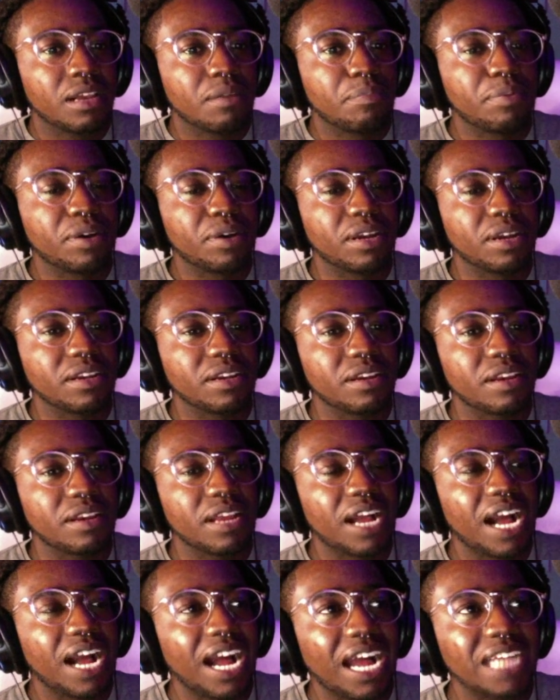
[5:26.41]
but
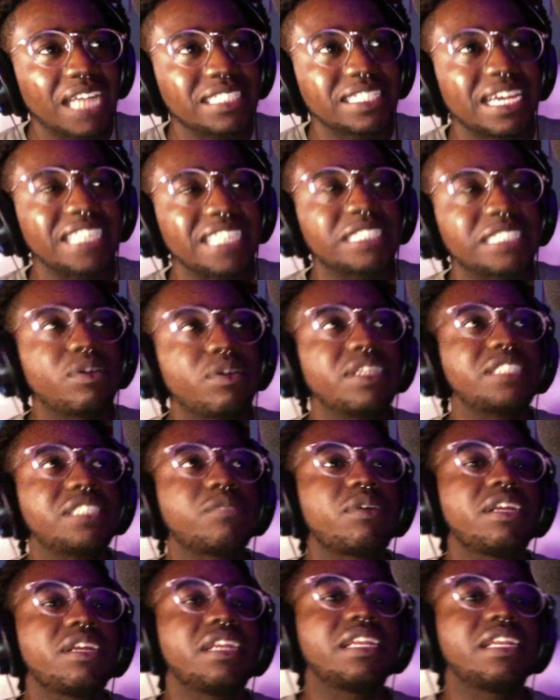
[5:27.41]
hindsight twenty twenty,